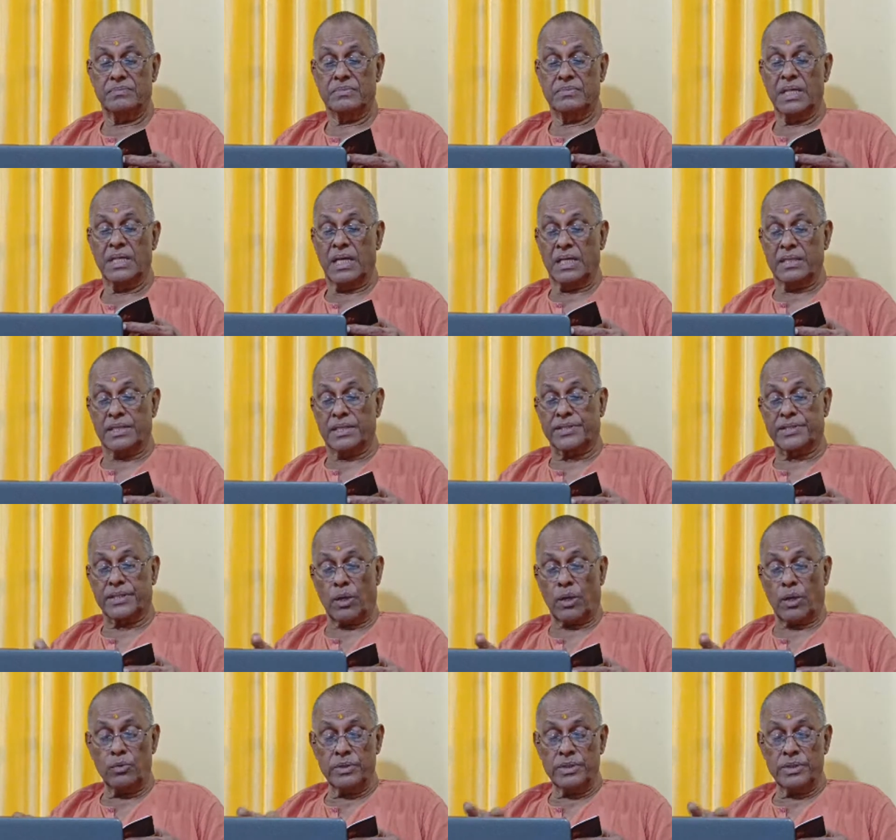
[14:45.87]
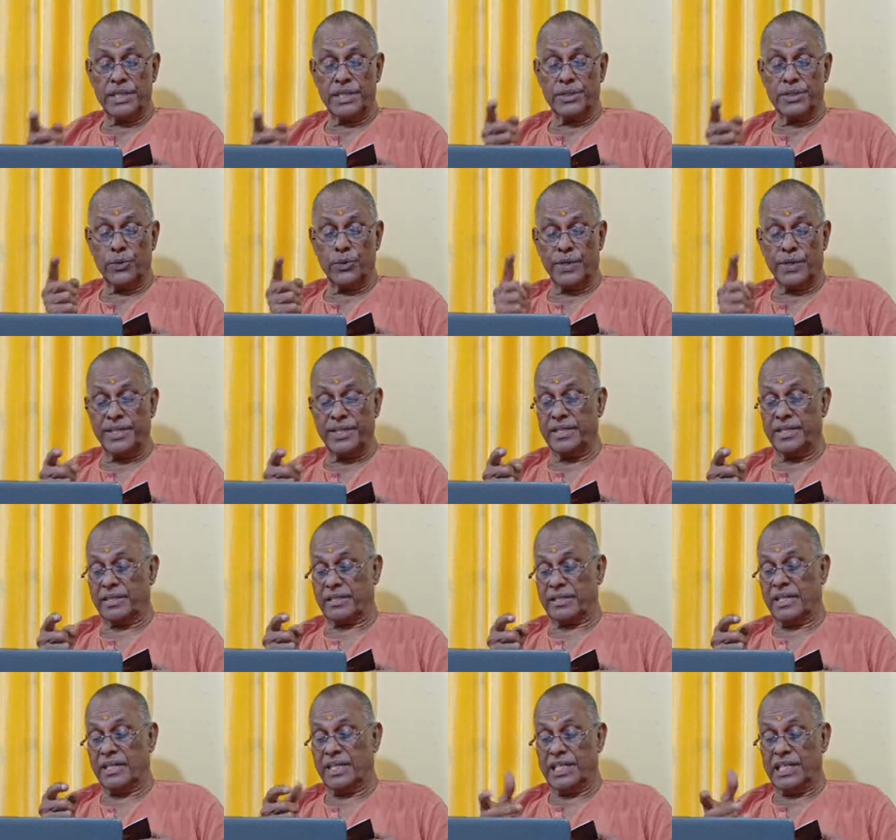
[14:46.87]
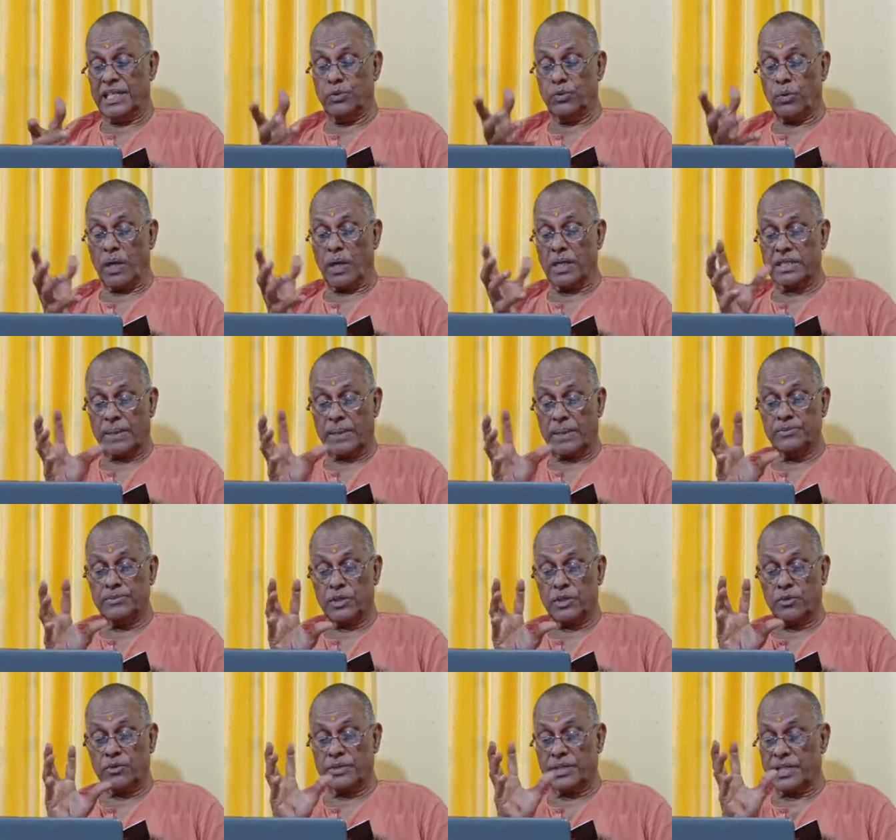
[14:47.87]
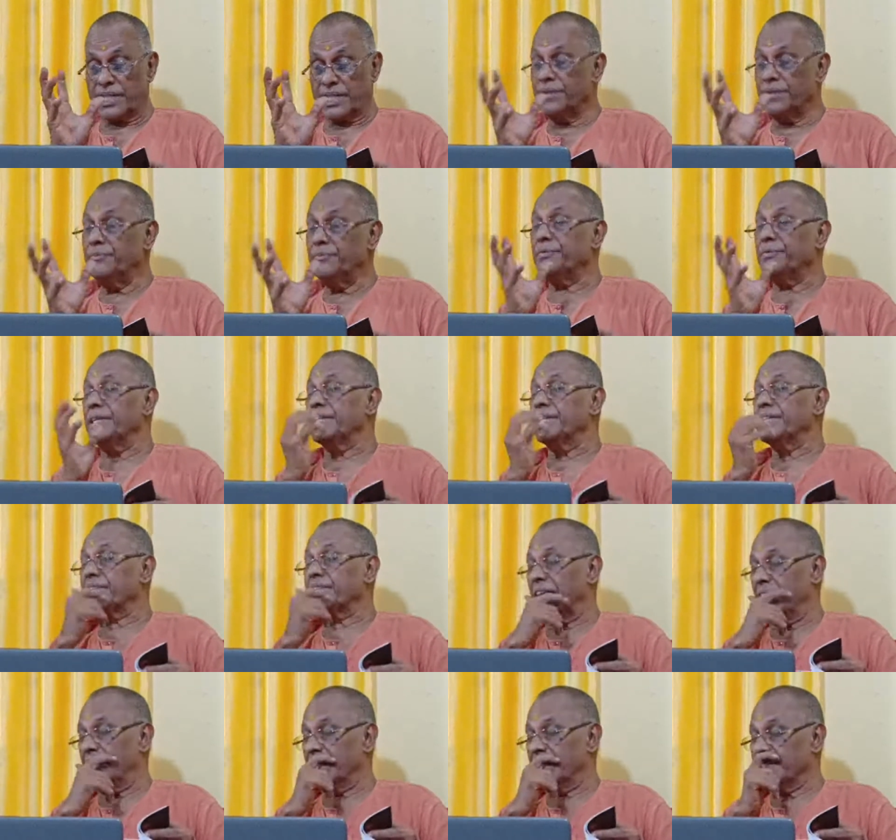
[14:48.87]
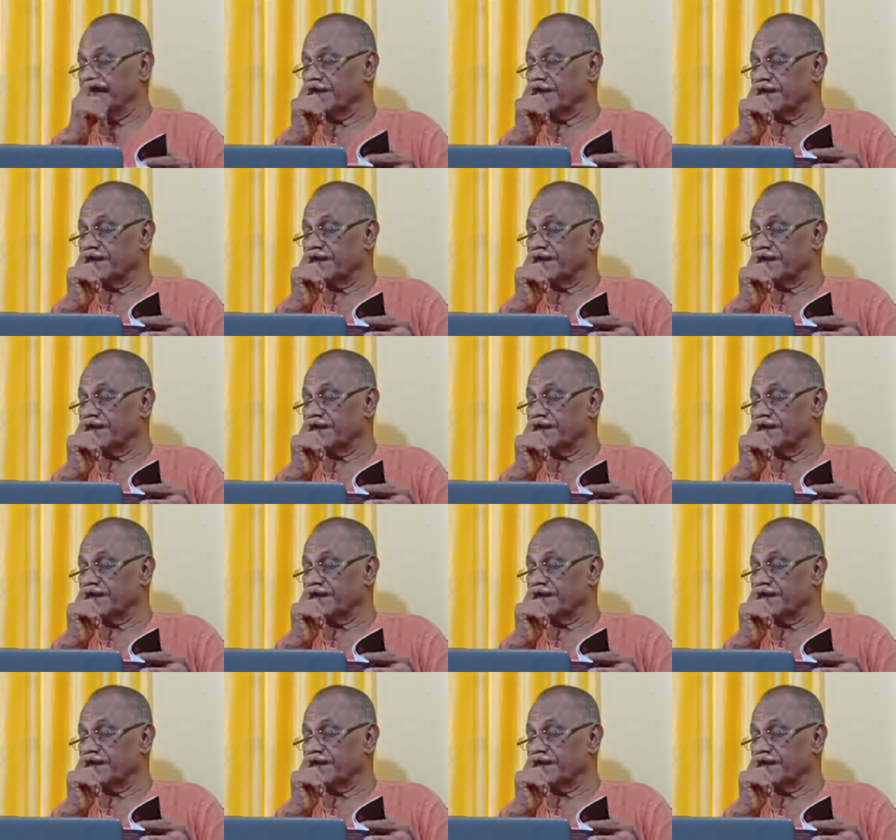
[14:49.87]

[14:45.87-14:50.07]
The sound that you hear is what comes out of that infinite silence.